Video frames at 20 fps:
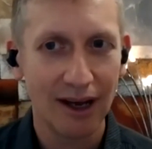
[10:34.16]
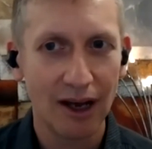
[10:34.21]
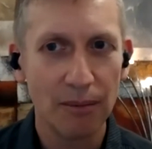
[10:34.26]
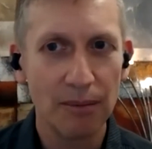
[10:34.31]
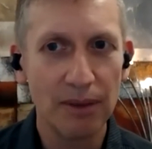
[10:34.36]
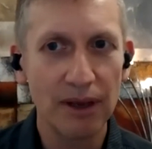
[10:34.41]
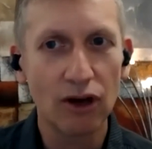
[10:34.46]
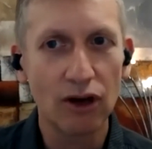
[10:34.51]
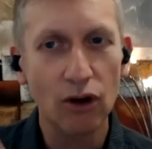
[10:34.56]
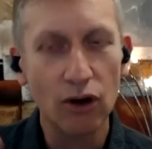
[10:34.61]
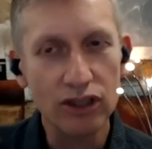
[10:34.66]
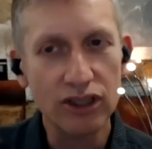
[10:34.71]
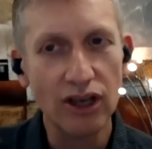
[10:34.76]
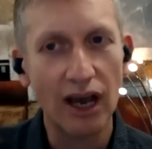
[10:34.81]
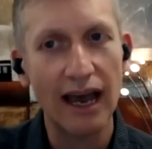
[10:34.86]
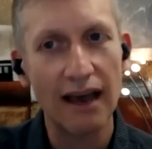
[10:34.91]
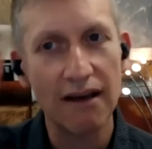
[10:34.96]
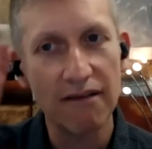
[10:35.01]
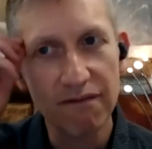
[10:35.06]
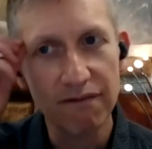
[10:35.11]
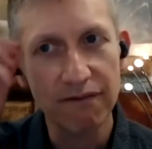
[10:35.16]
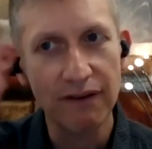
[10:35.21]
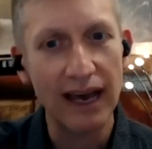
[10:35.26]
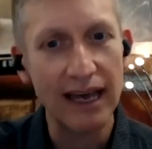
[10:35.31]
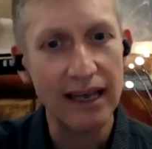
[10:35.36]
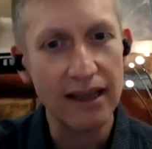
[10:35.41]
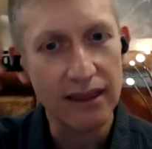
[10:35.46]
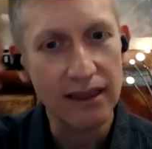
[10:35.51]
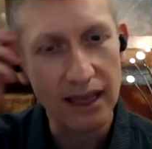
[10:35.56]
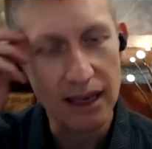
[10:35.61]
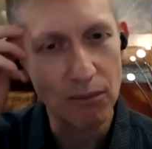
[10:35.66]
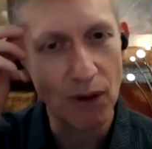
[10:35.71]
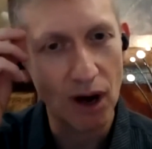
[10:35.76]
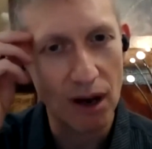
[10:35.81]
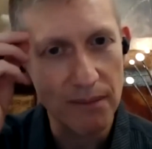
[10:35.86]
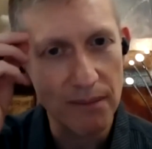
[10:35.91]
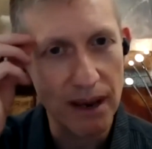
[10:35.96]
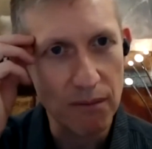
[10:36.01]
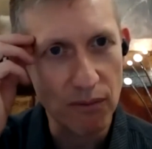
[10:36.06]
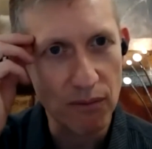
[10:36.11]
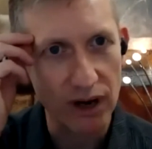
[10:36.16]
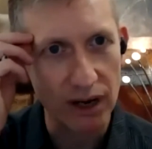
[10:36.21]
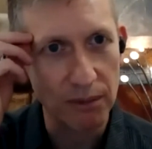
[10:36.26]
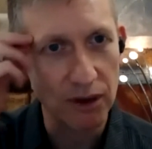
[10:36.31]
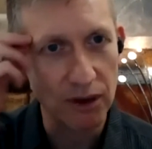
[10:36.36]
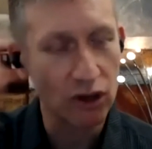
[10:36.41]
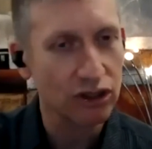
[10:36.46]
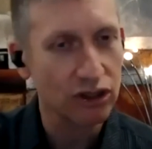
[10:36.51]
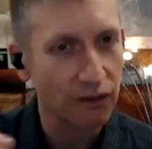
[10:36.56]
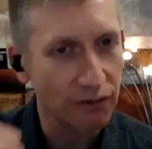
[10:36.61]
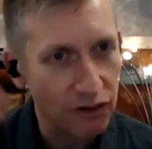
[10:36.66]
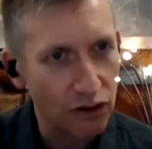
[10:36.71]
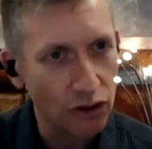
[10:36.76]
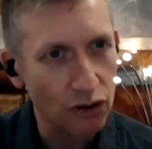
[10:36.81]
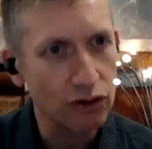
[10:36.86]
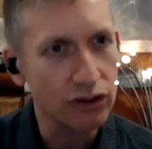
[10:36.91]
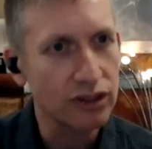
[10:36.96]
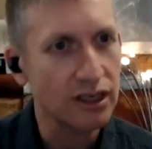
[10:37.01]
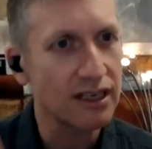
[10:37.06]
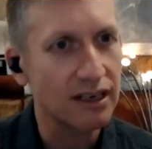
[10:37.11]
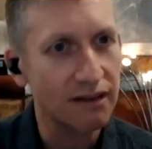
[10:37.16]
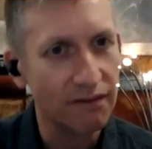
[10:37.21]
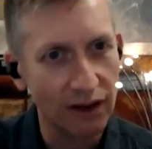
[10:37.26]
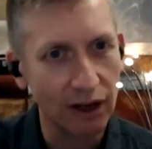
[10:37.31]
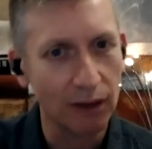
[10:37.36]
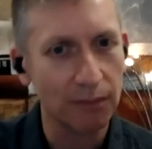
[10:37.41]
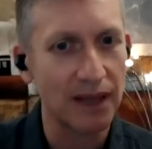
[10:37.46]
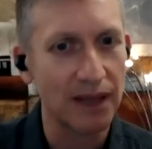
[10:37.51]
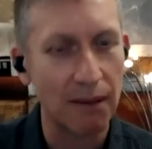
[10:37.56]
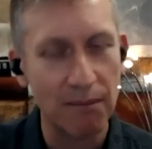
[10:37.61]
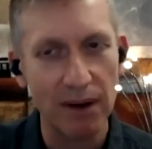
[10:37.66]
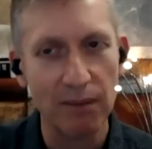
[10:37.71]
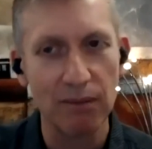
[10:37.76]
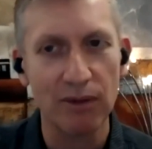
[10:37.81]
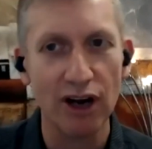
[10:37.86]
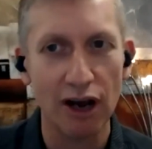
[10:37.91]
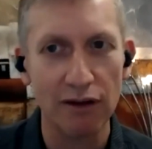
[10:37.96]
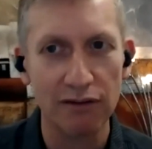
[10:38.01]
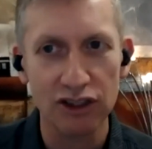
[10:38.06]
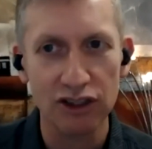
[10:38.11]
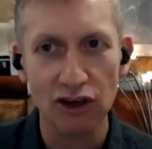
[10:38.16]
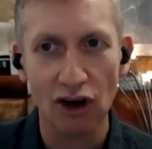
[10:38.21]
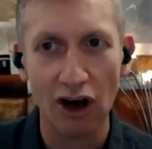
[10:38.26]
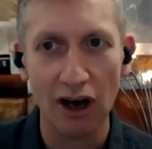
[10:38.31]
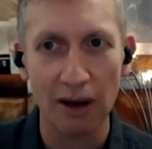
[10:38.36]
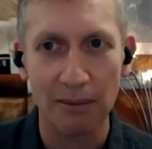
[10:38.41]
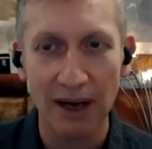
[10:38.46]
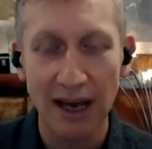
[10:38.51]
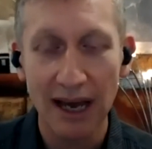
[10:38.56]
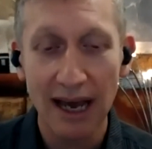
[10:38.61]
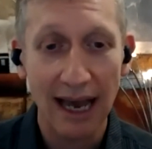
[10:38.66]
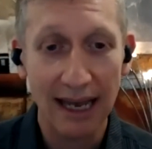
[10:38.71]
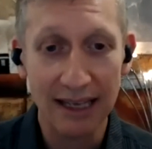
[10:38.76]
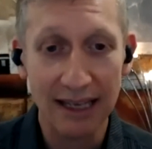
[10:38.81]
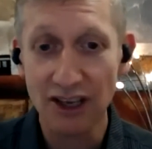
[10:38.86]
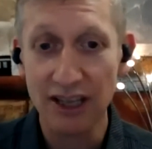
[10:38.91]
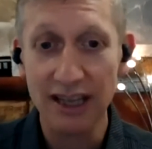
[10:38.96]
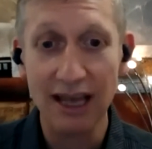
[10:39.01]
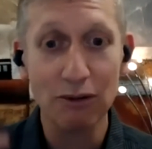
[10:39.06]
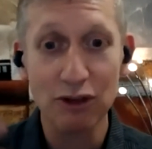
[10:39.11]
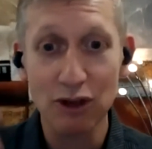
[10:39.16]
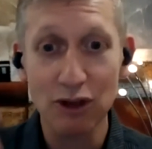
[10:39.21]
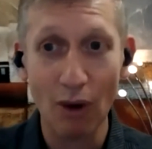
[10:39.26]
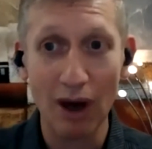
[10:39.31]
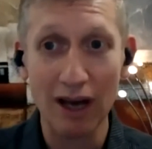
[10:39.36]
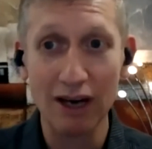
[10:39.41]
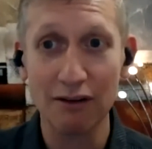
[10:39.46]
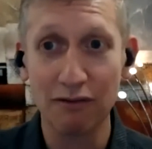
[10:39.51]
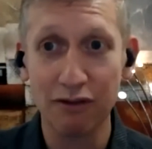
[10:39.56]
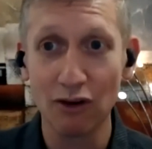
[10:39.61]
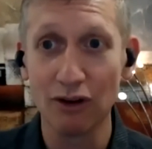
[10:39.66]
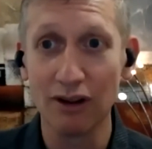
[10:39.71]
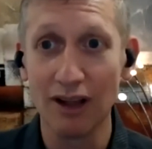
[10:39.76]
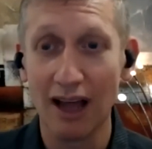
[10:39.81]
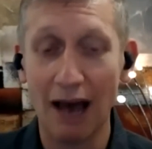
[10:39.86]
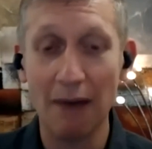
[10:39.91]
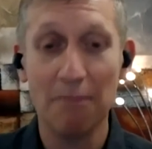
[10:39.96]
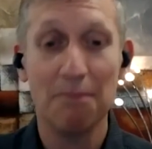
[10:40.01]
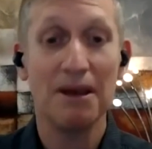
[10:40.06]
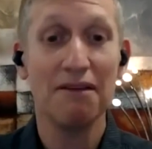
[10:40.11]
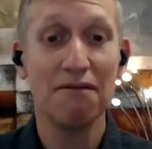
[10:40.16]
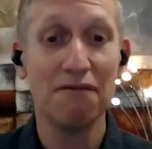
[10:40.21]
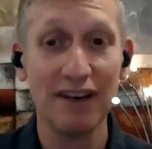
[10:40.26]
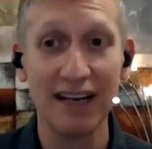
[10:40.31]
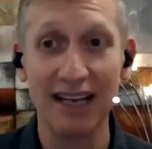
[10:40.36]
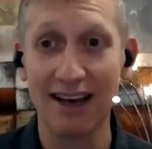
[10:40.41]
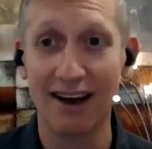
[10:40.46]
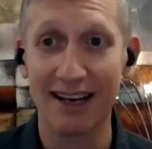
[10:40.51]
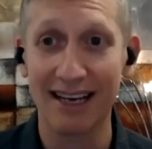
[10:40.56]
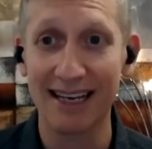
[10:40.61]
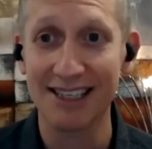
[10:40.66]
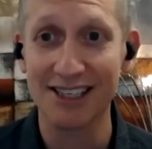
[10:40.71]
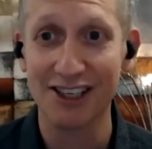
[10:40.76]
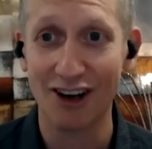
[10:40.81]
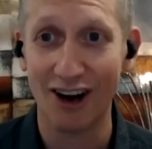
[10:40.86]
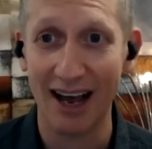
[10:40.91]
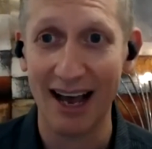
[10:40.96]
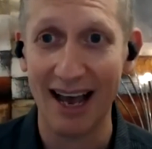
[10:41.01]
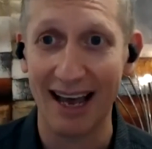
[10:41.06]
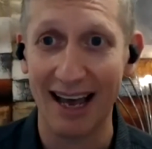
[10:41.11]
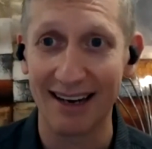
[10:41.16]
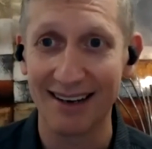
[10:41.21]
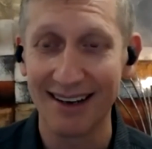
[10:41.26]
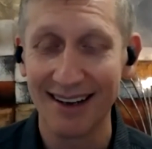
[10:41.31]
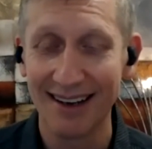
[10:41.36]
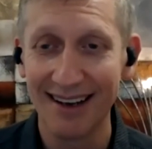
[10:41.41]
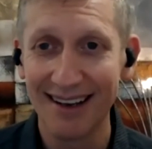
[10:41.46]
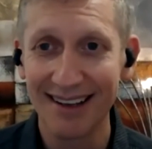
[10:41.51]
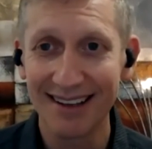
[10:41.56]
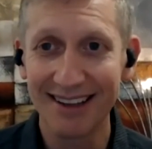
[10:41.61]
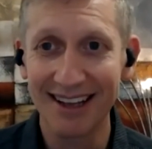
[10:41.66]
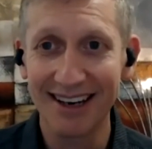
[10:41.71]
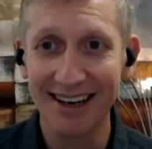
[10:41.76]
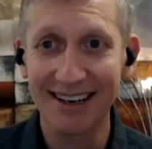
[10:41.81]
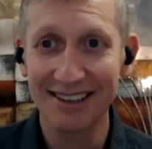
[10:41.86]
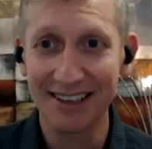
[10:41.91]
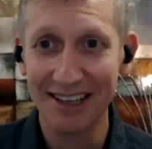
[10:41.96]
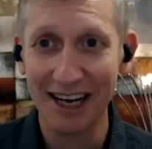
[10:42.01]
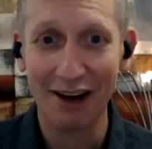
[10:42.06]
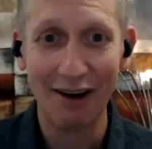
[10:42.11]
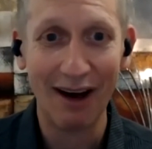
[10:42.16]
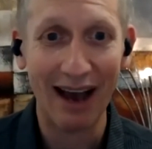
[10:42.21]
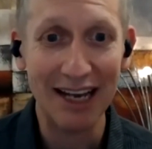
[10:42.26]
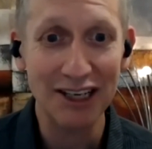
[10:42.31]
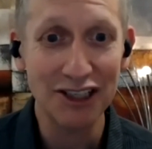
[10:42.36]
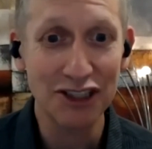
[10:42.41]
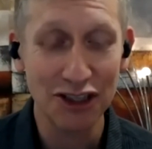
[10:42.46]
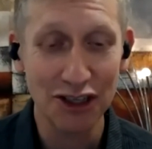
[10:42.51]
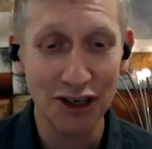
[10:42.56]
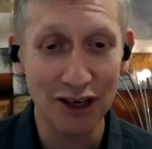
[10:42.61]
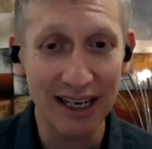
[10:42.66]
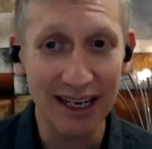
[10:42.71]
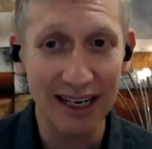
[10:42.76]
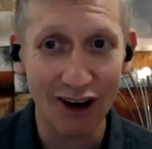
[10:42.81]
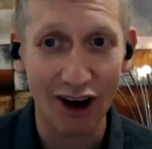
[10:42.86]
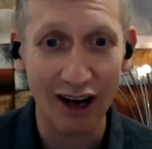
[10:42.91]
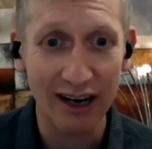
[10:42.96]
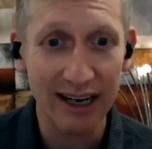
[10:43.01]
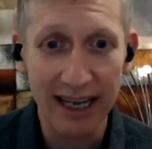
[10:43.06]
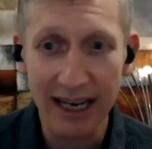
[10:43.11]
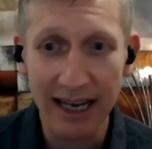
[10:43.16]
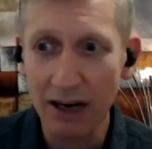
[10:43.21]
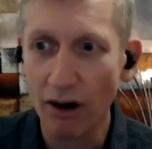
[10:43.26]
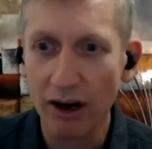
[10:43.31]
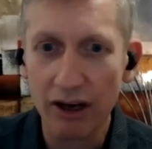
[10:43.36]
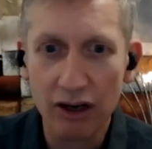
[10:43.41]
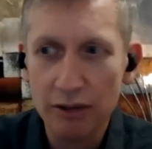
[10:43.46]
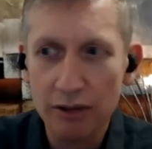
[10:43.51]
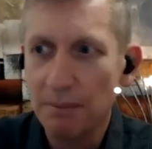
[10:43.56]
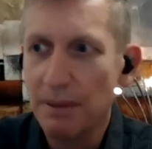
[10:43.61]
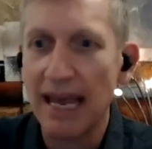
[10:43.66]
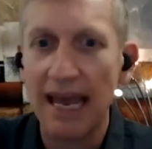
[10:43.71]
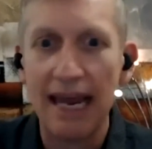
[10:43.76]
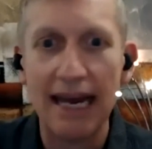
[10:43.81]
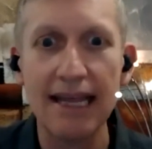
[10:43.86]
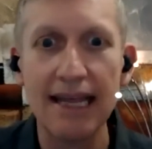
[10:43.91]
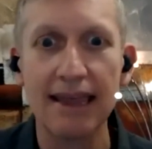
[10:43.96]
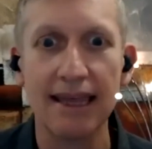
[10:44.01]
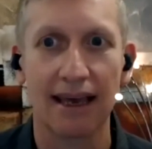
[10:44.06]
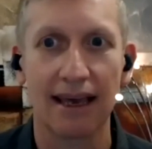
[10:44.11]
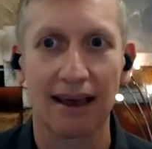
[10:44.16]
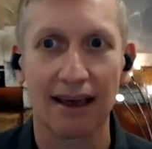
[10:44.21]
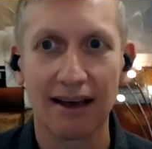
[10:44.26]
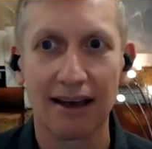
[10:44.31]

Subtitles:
because I have faith in my memory, because I've used and developed that memory over time. And so that was a wonderful epiphany, I guess, that I had, that at, age 39, here I could be anything.